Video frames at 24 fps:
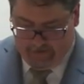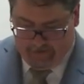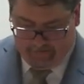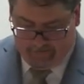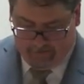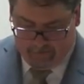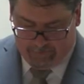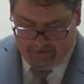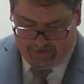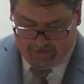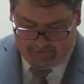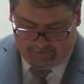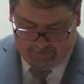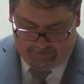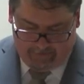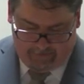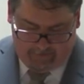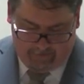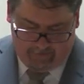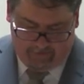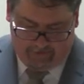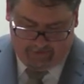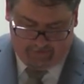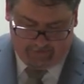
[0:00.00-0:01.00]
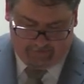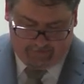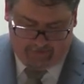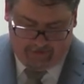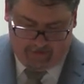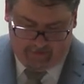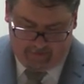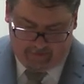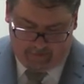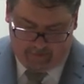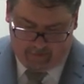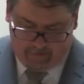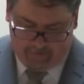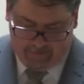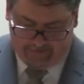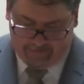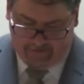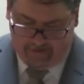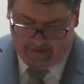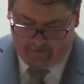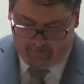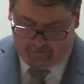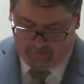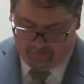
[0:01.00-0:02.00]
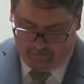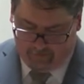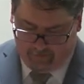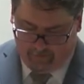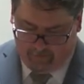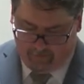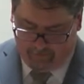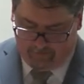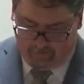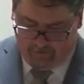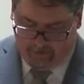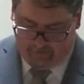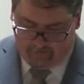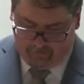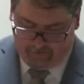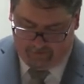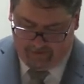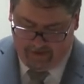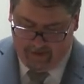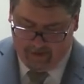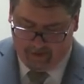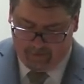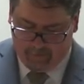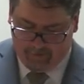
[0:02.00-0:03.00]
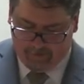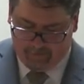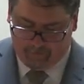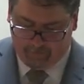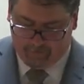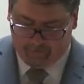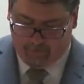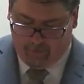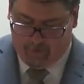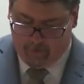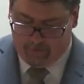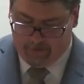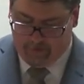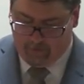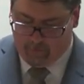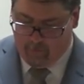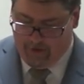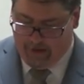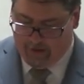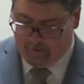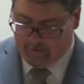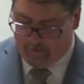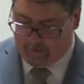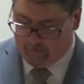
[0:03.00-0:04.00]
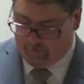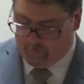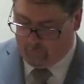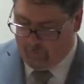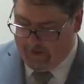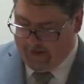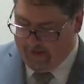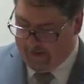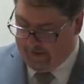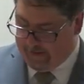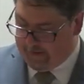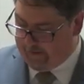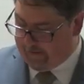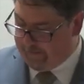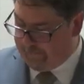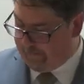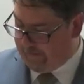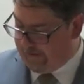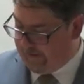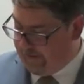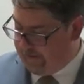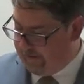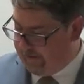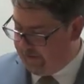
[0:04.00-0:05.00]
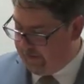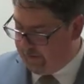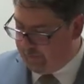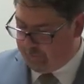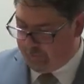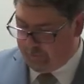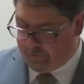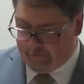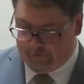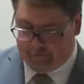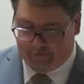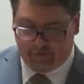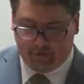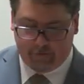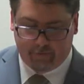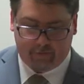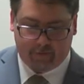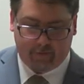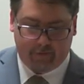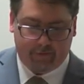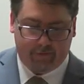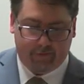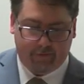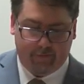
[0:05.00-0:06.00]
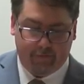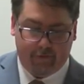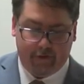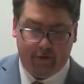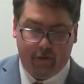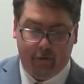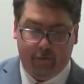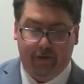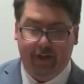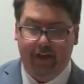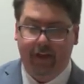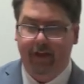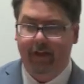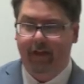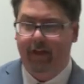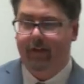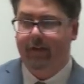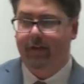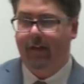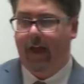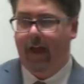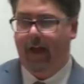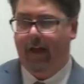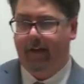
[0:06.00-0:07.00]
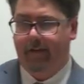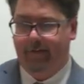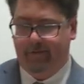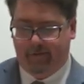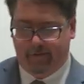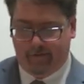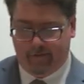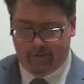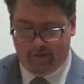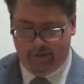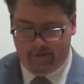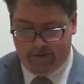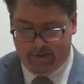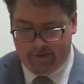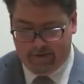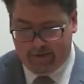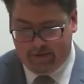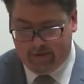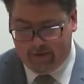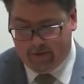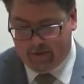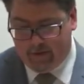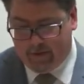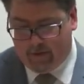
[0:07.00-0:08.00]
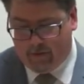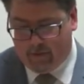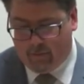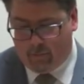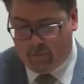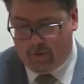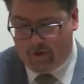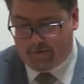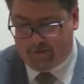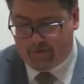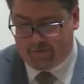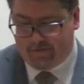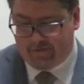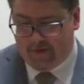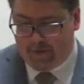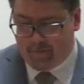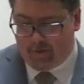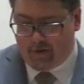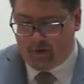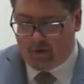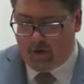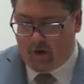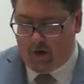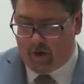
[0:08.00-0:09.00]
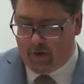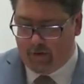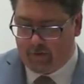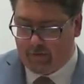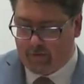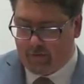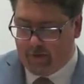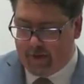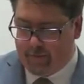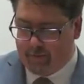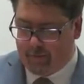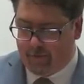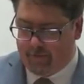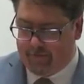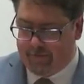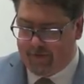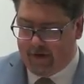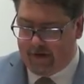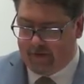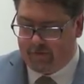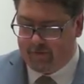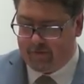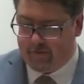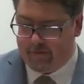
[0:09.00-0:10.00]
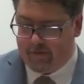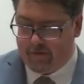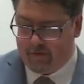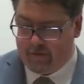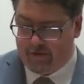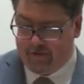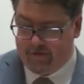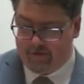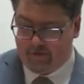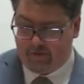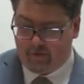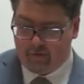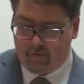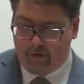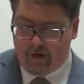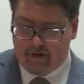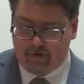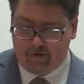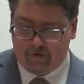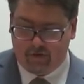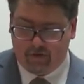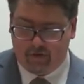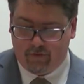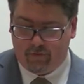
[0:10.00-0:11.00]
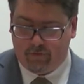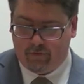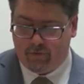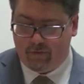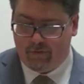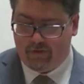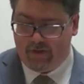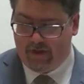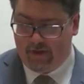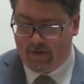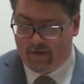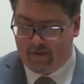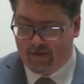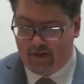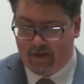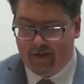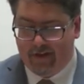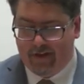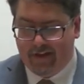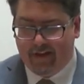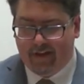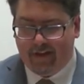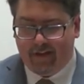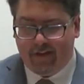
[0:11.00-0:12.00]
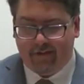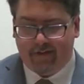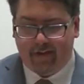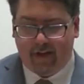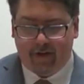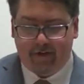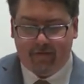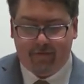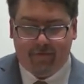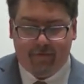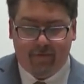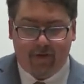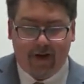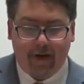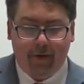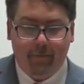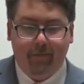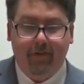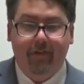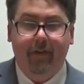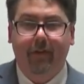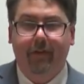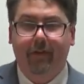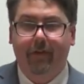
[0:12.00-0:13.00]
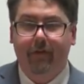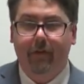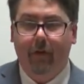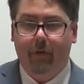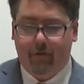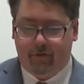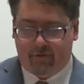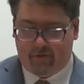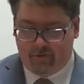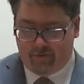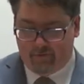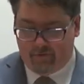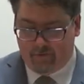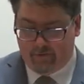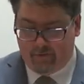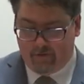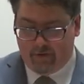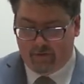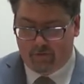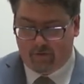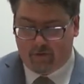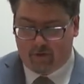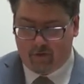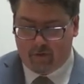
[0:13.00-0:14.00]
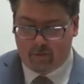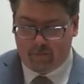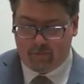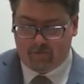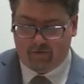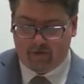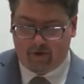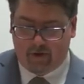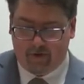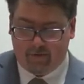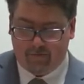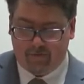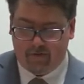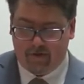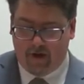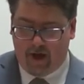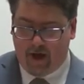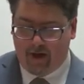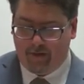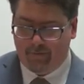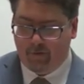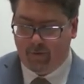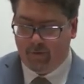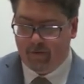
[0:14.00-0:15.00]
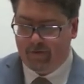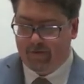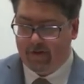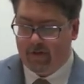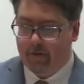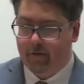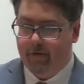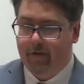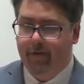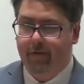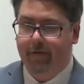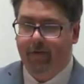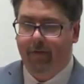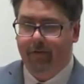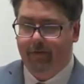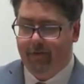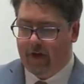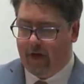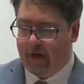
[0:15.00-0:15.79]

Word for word: To be clear, the interiorization of tantric elements was already well underway in the Indian Buddhist tantras of the yogini class. Where the Seminal Heart Great Perfection integration is unique is that it frames this notion in terms of novel theories of